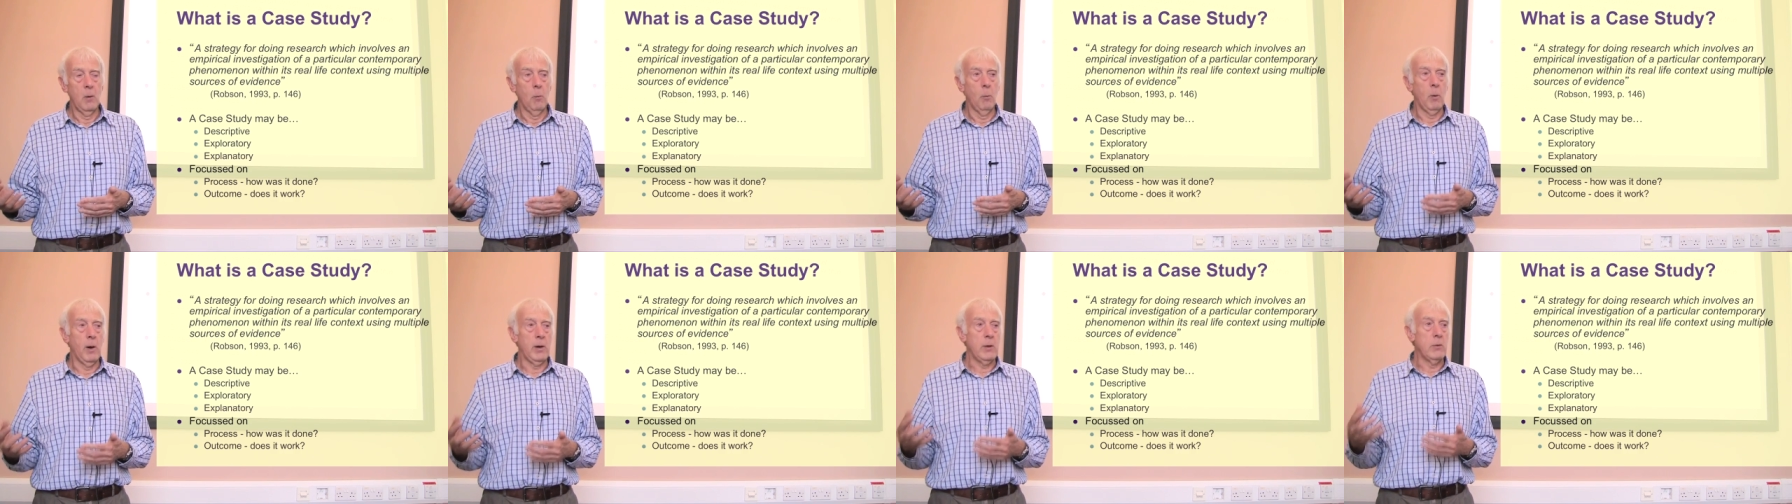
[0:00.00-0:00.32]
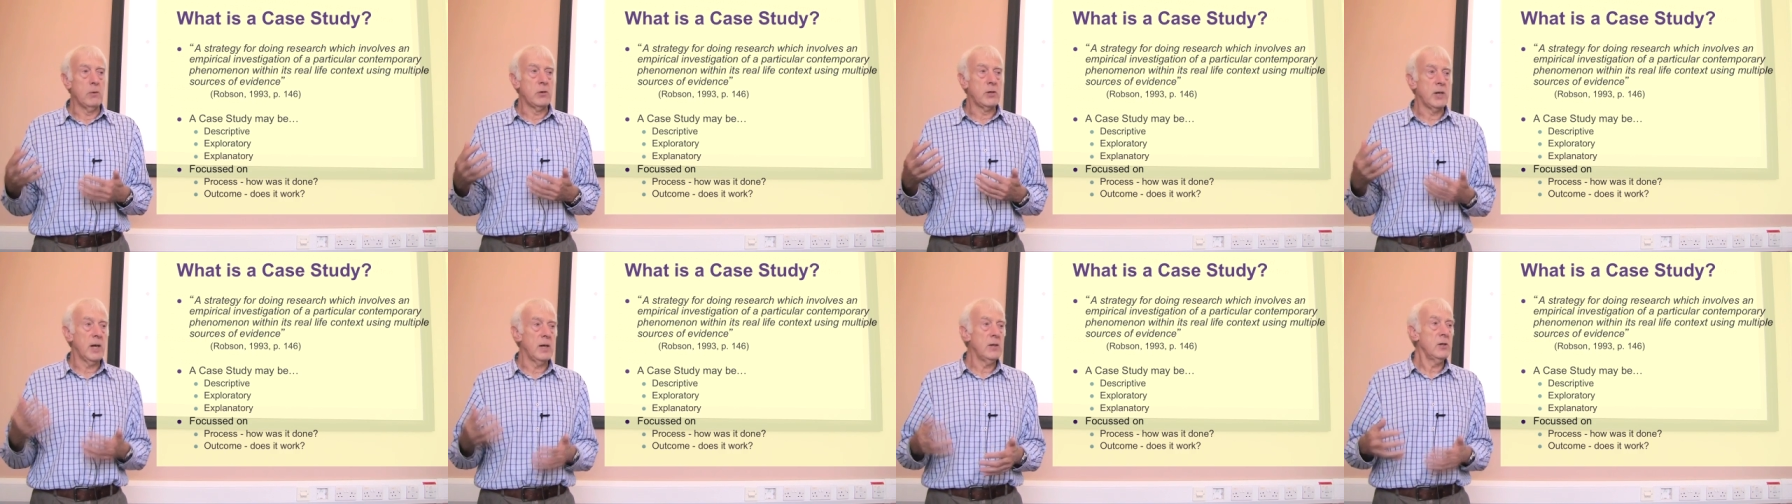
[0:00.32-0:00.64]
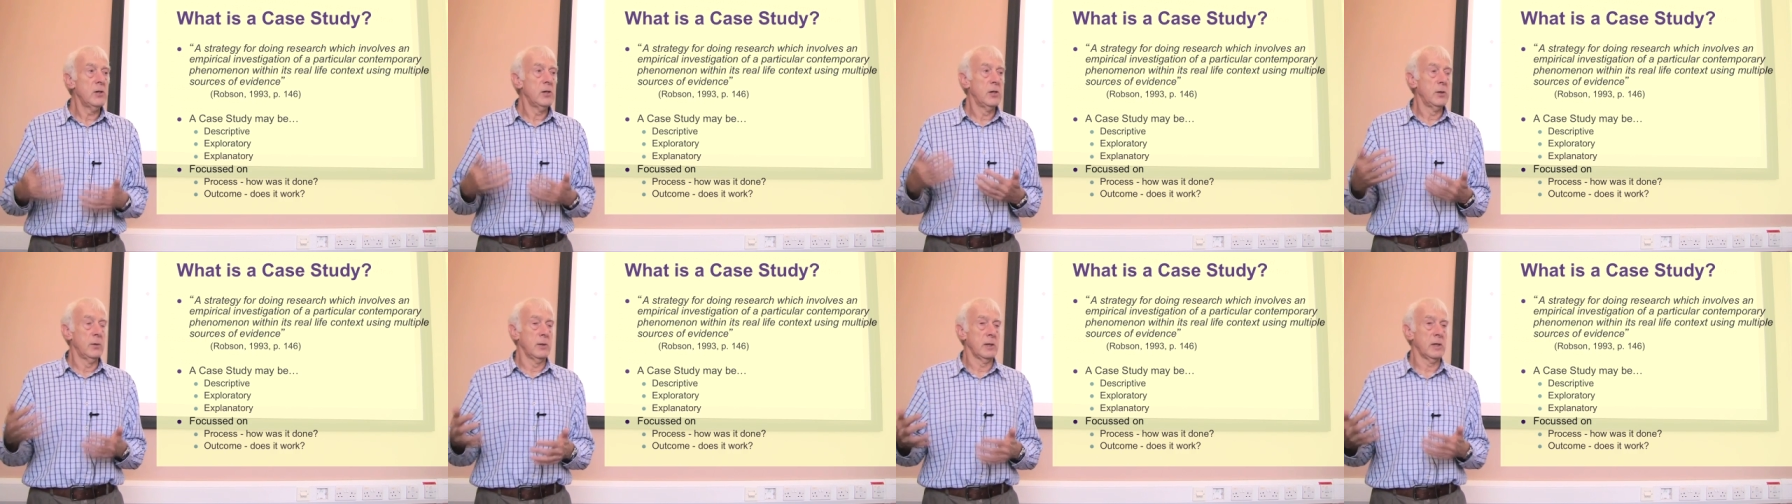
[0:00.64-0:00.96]
where you
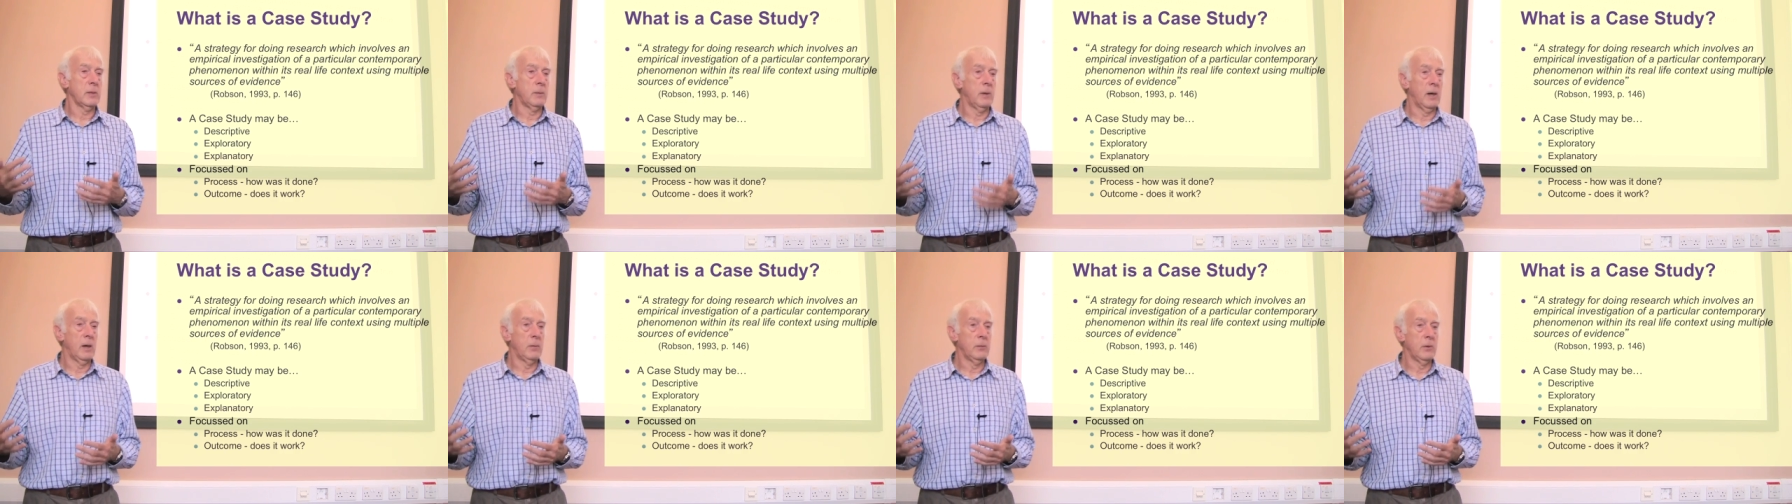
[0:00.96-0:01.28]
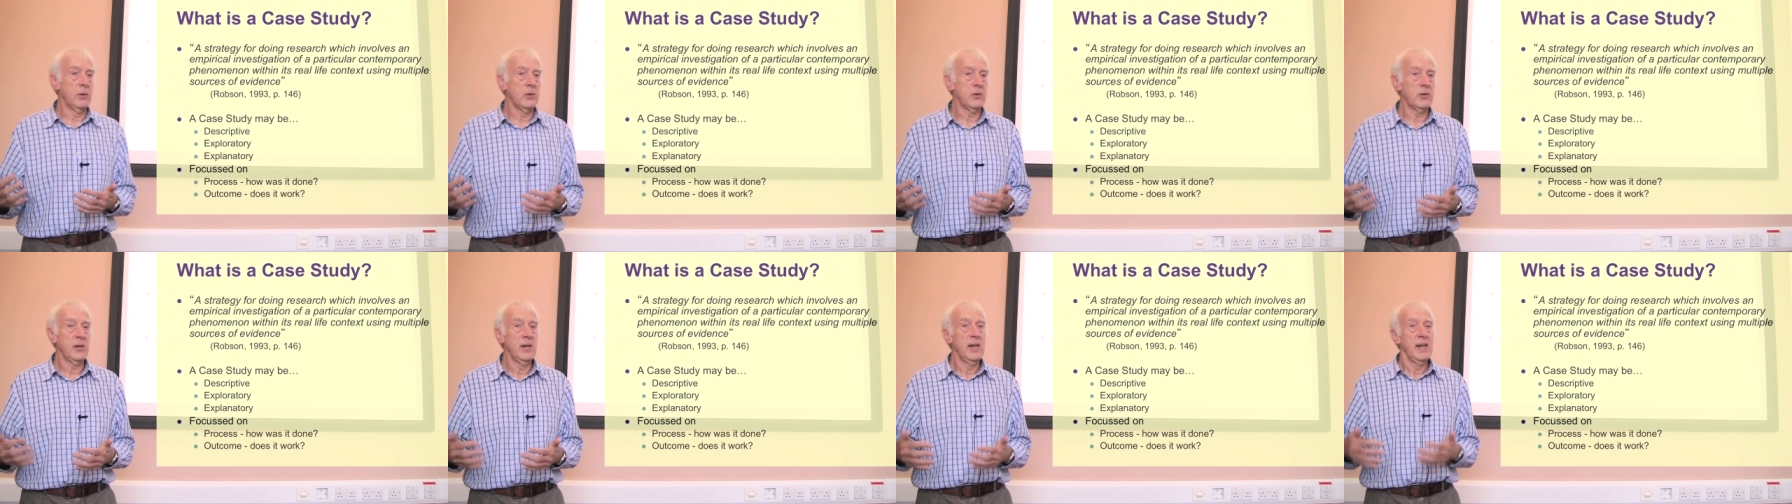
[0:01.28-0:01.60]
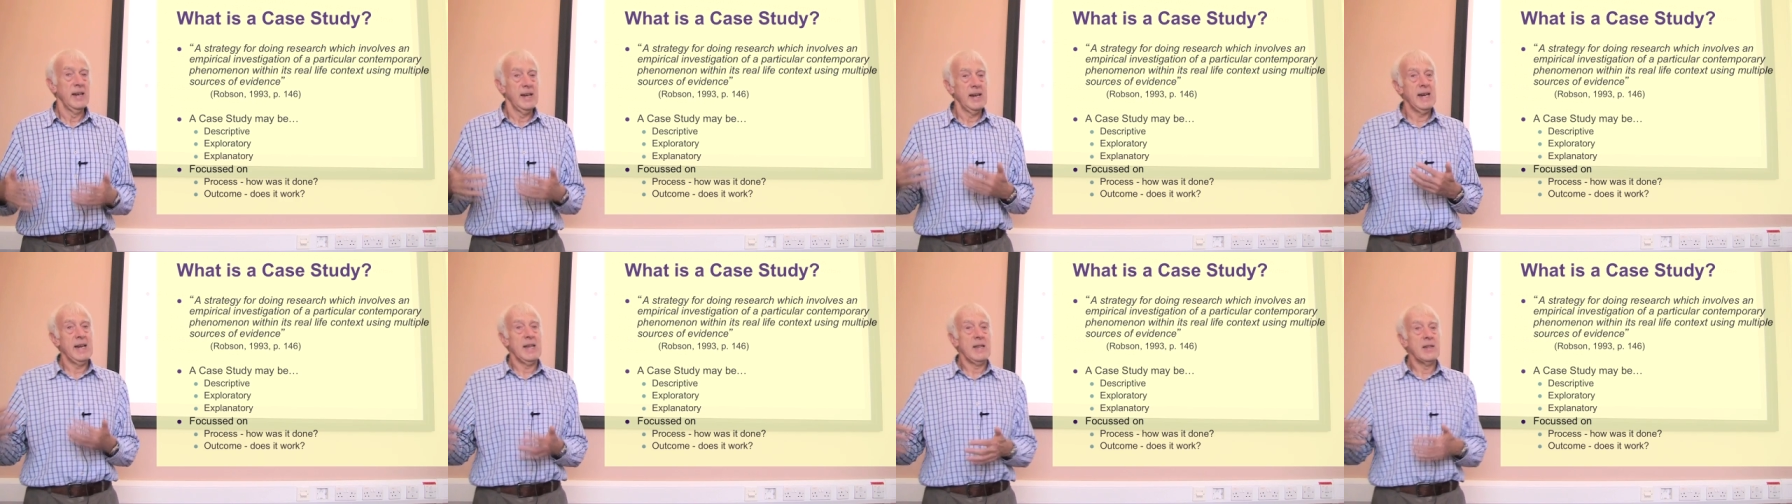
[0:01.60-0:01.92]
tend to do experiments
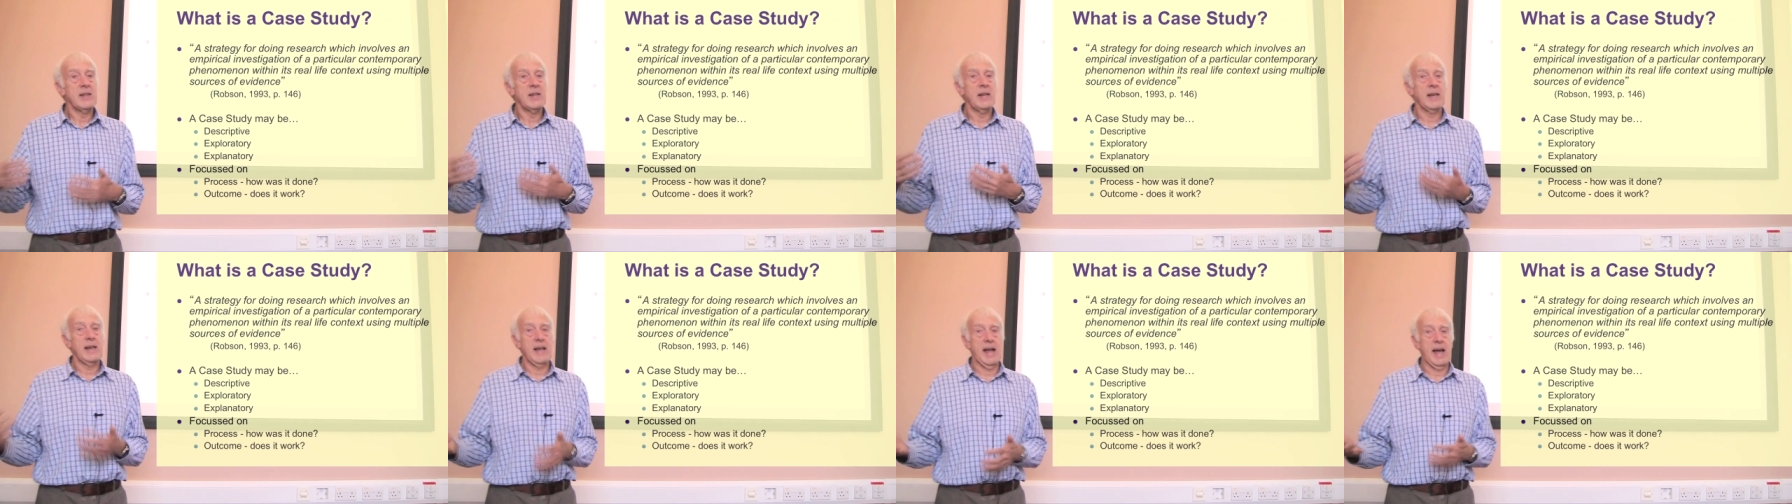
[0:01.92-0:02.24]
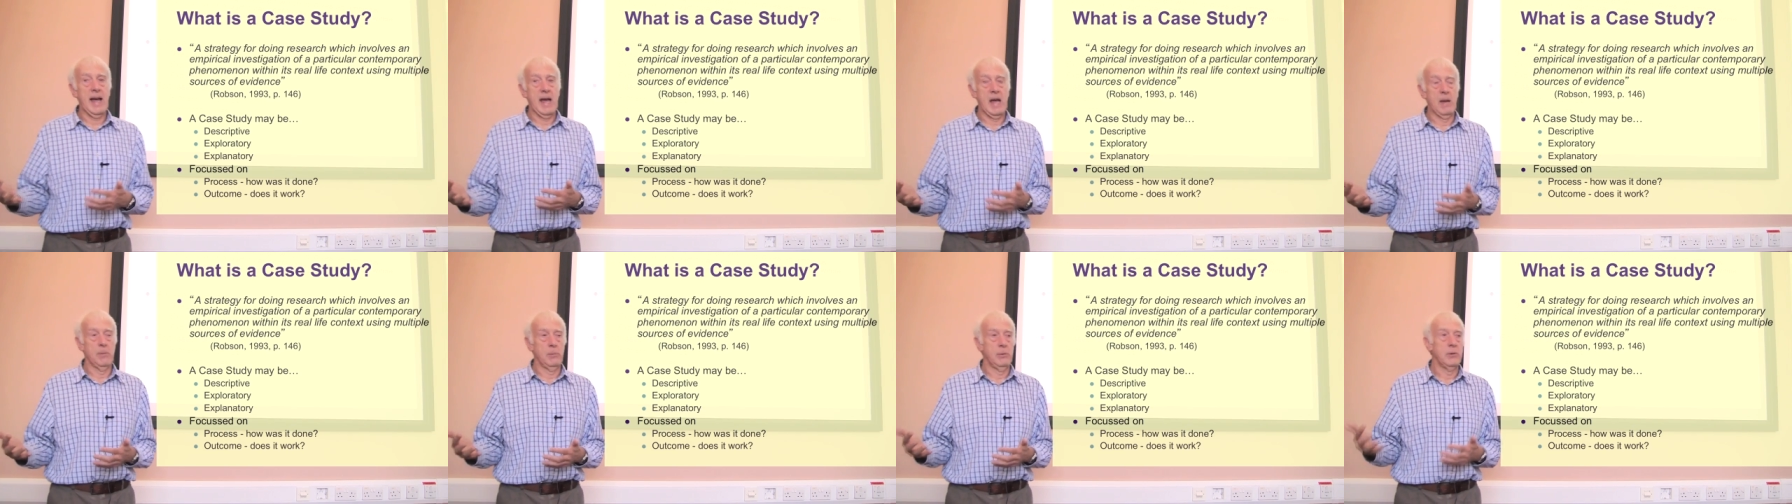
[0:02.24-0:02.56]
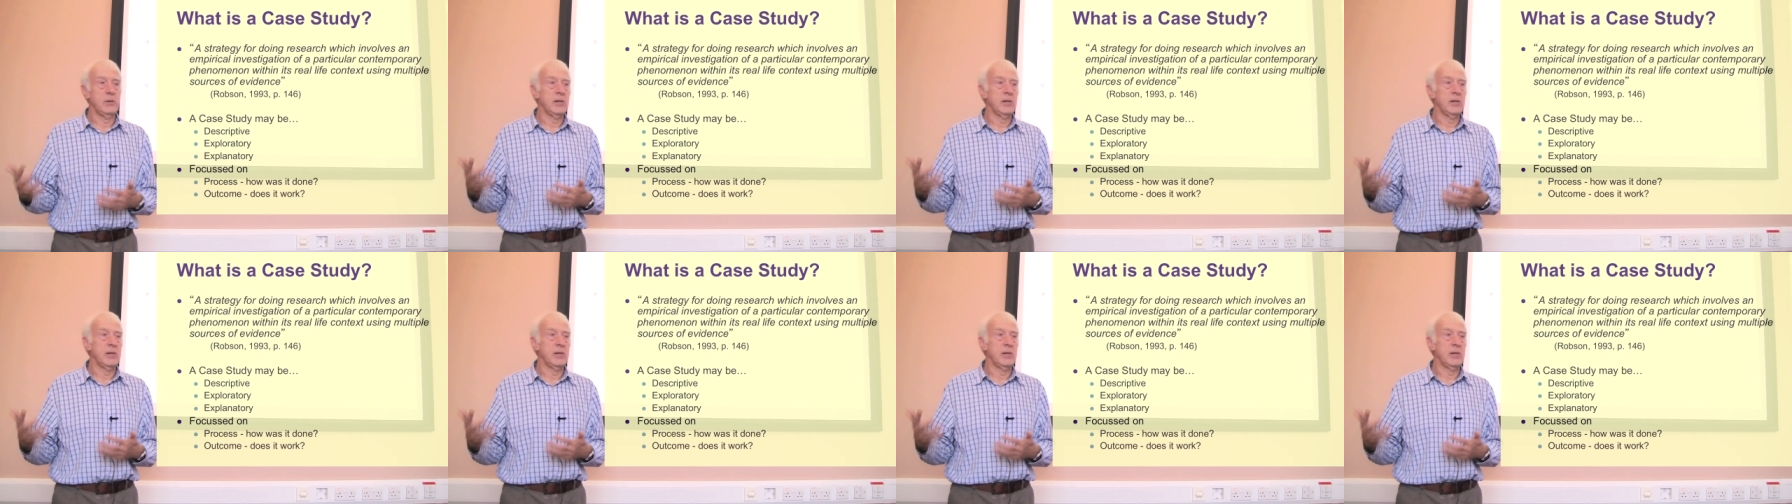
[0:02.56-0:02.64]
in the lab.